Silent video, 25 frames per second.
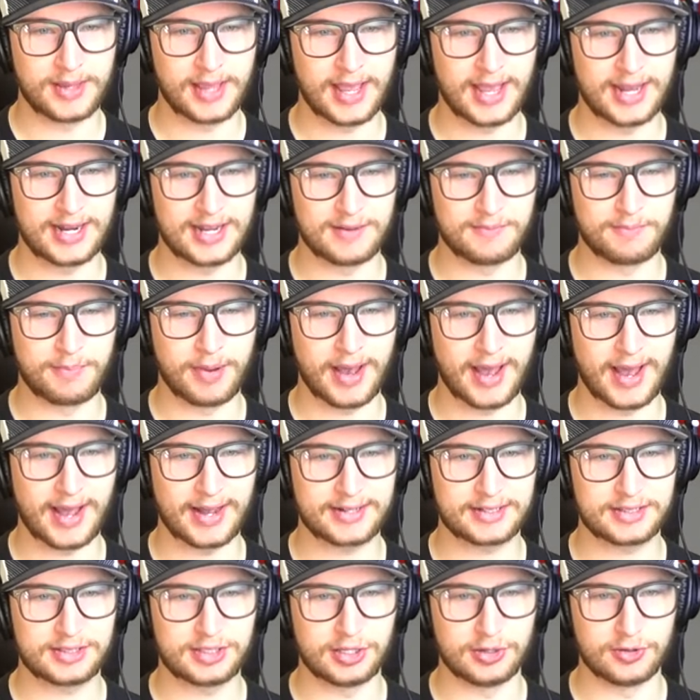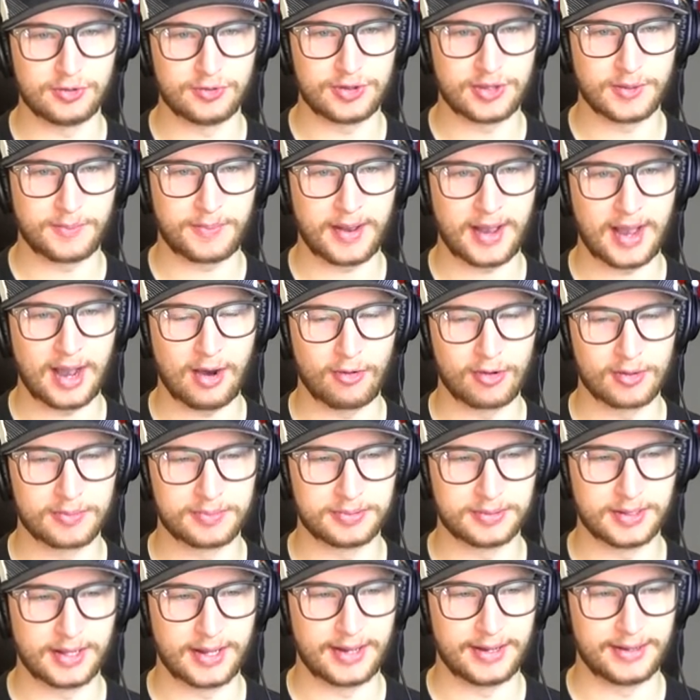be headed back to the power
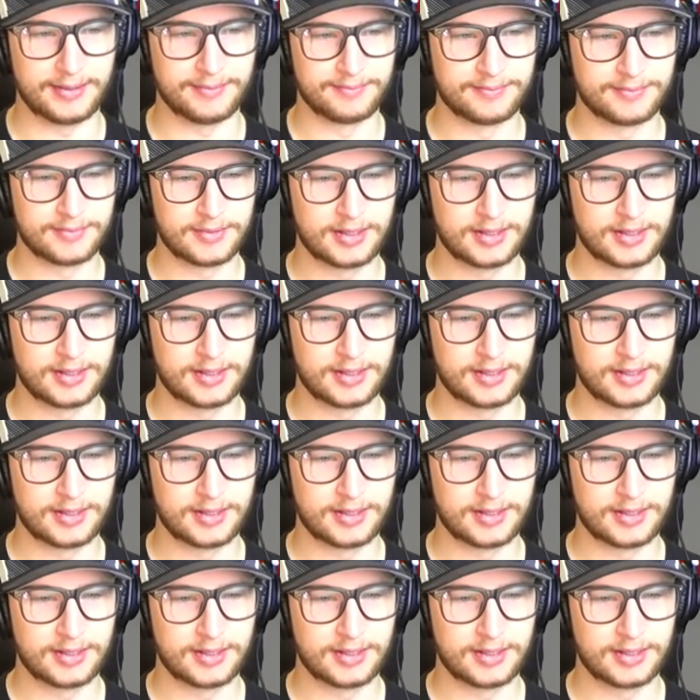play.